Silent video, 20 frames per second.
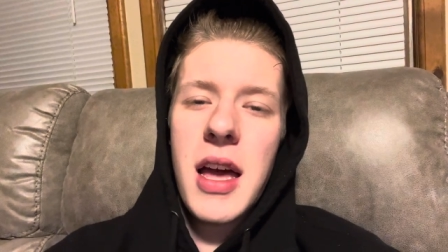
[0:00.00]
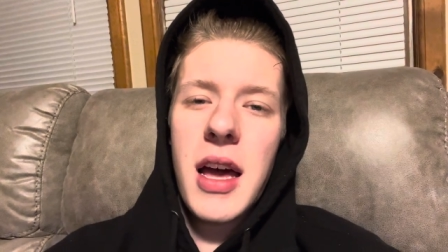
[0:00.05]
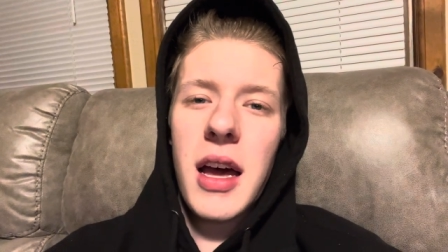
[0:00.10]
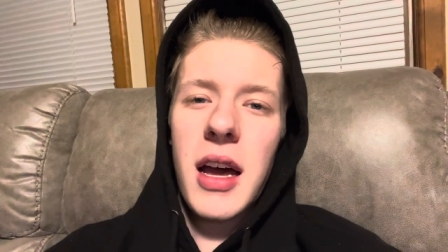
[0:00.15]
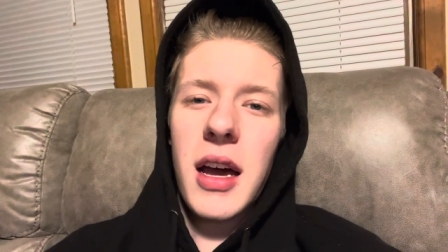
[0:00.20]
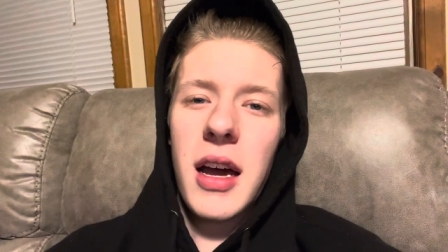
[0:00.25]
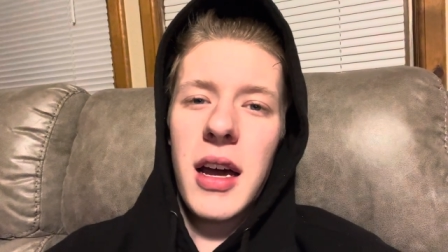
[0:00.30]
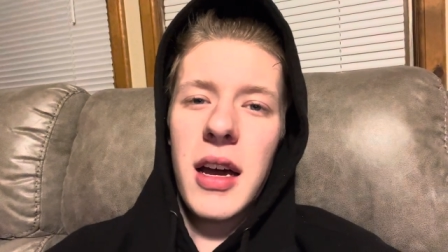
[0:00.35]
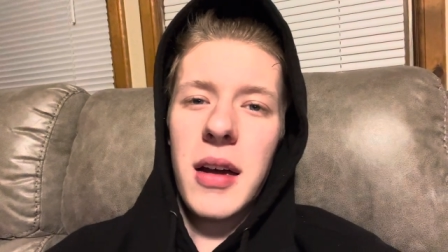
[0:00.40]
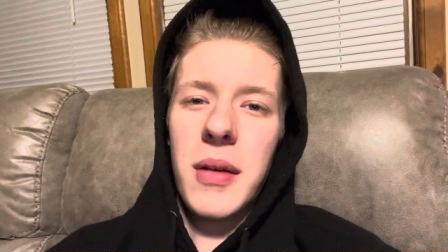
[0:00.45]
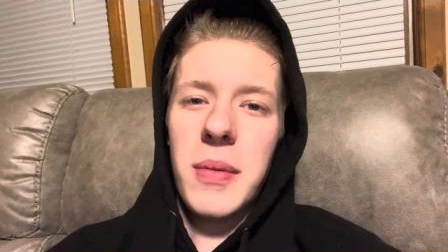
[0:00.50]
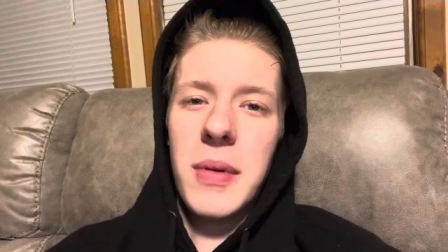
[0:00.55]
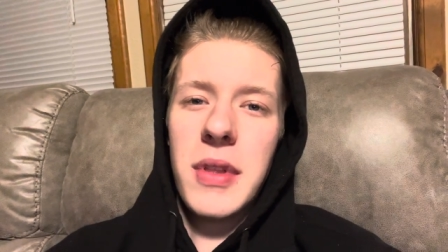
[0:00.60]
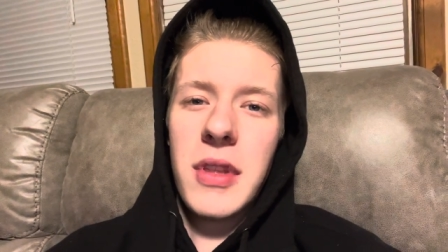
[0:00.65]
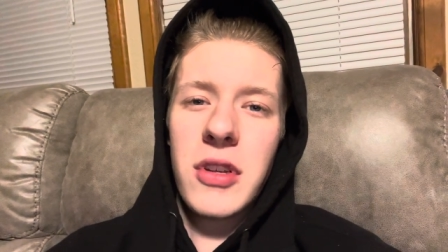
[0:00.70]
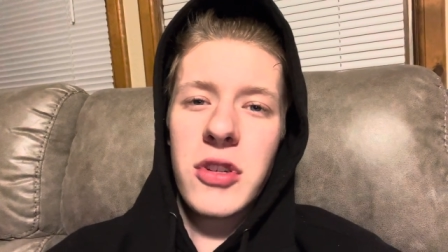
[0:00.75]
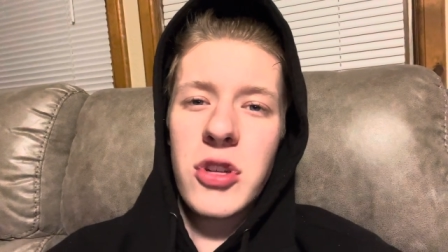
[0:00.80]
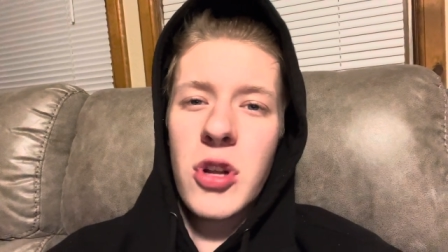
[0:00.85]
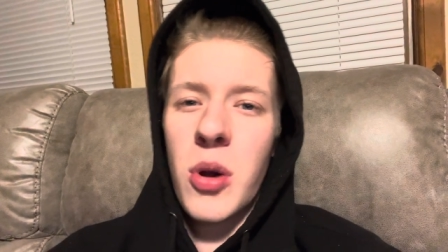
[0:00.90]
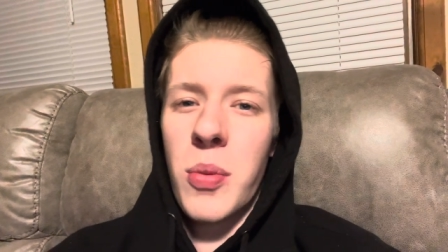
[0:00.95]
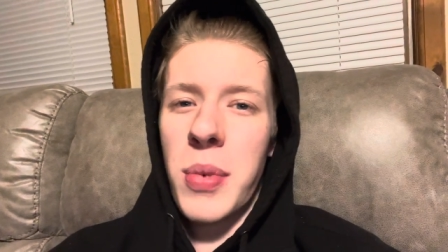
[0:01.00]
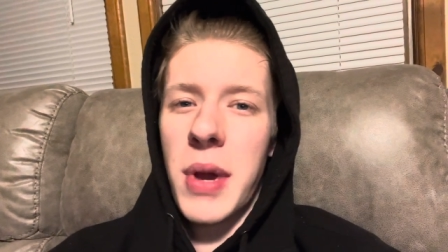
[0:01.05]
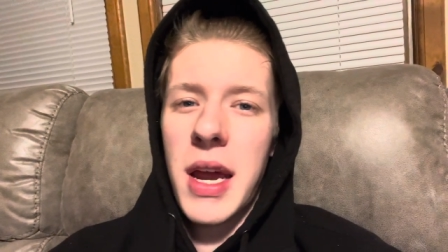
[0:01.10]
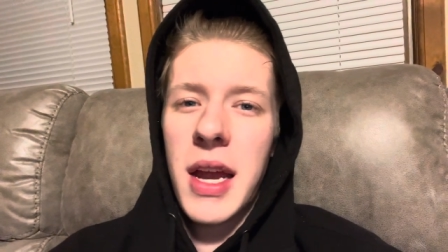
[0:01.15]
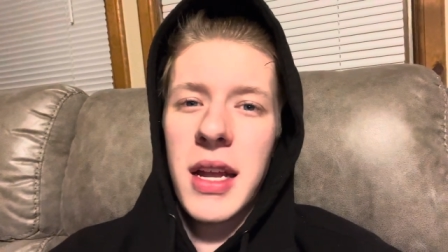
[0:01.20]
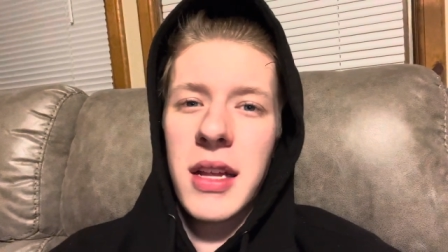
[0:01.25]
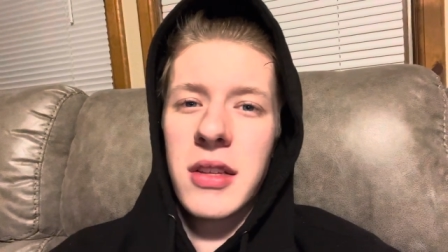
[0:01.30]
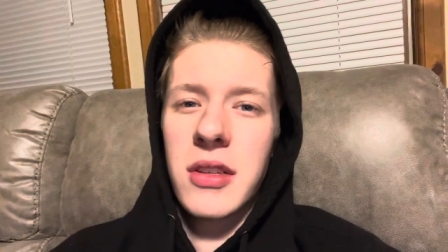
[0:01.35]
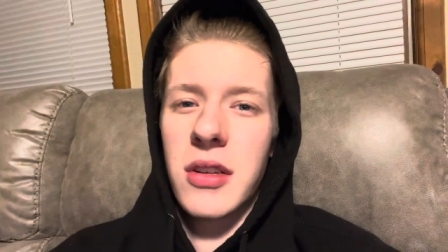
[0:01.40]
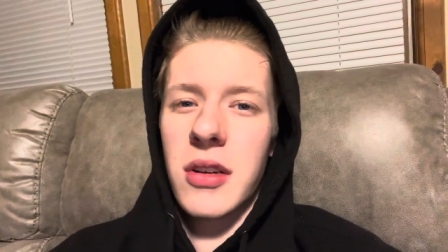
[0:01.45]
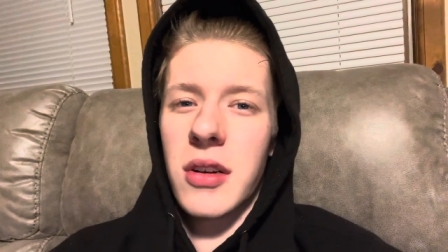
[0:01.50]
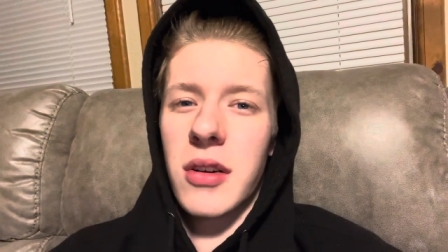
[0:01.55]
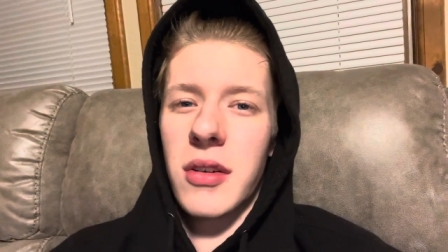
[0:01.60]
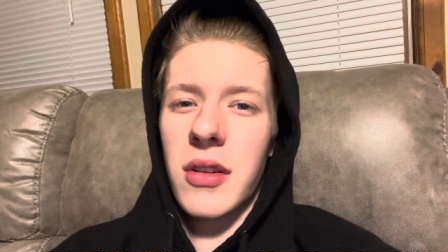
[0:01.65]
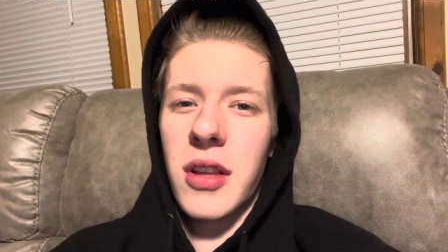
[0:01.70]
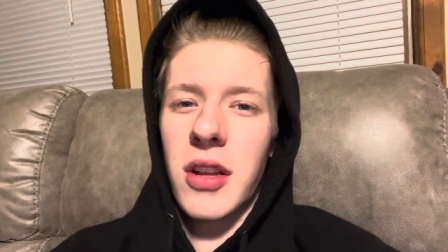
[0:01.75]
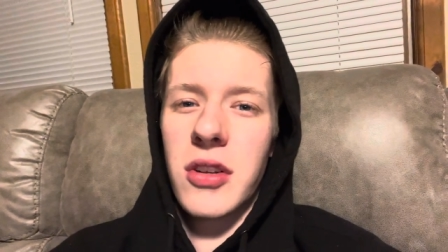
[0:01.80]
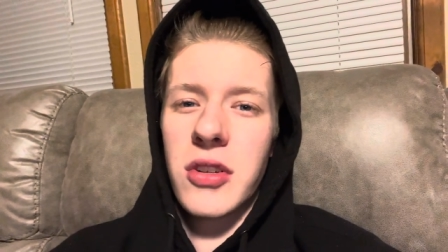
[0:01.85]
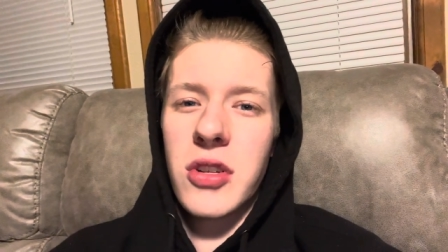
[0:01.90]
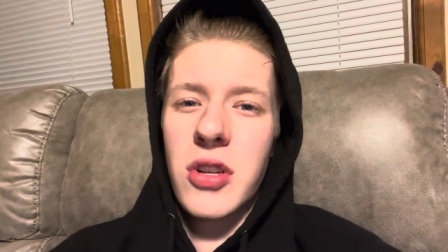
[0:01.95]
Um, and there's no bans or
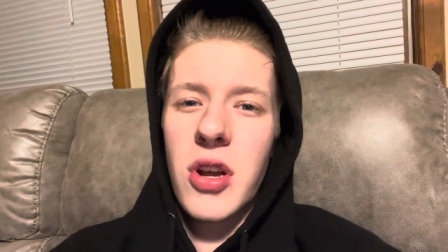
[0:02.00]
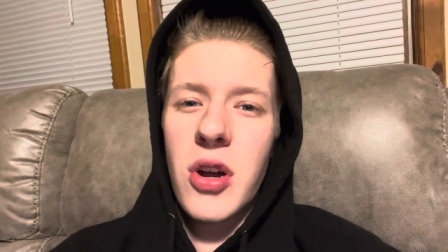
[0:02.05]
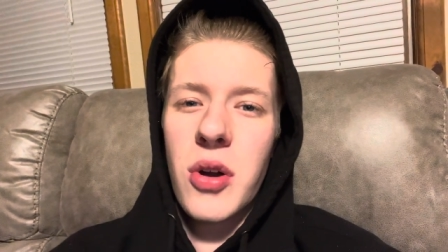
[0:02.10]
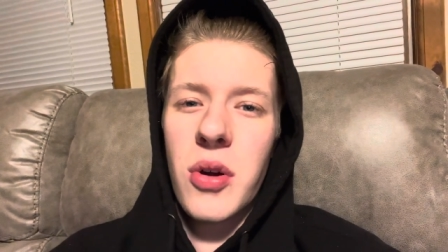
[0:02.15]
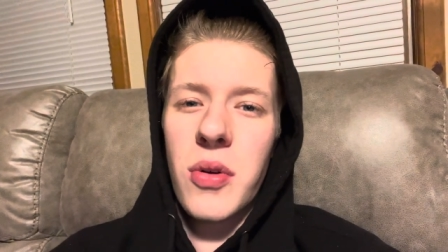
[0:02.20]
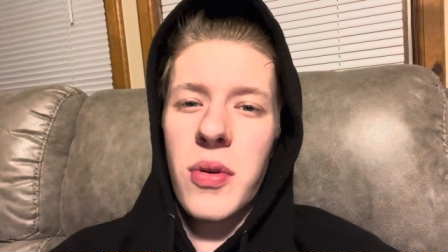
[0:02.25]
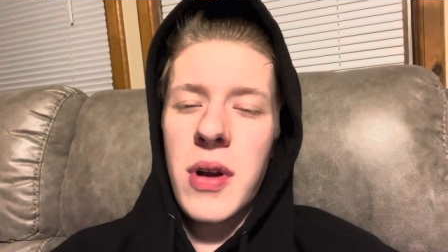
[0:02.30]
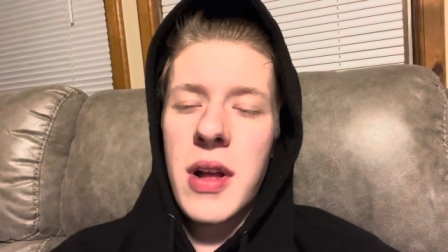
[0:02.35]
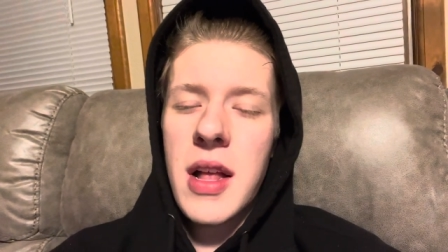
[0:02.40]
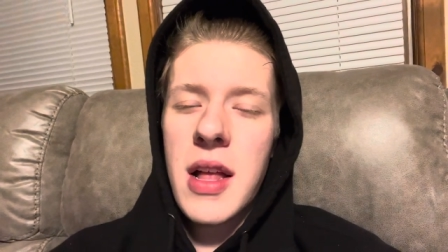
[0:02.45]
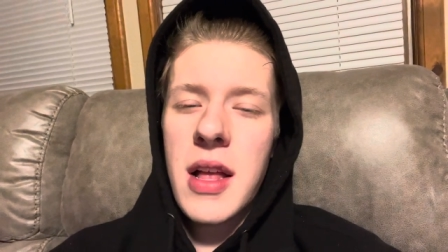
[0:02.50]
there's no,